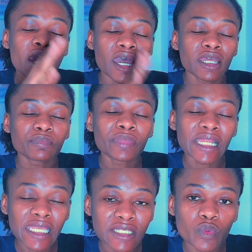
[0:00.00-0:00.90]
And
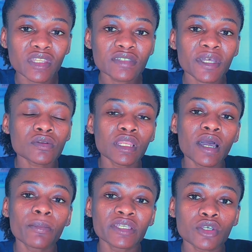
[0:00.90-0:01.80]
please, with this
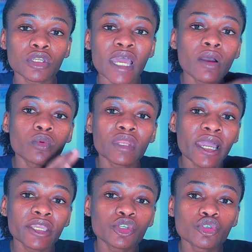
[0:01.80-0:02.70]
particular method, I would
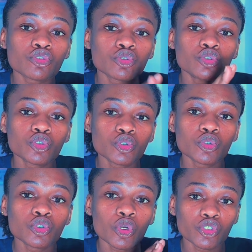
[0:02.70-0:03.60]
like you to
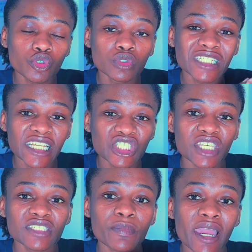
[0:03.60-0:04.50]
do your due
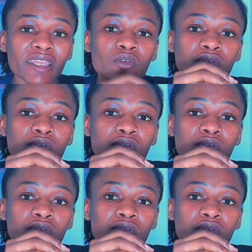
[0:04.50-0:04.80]
diligence by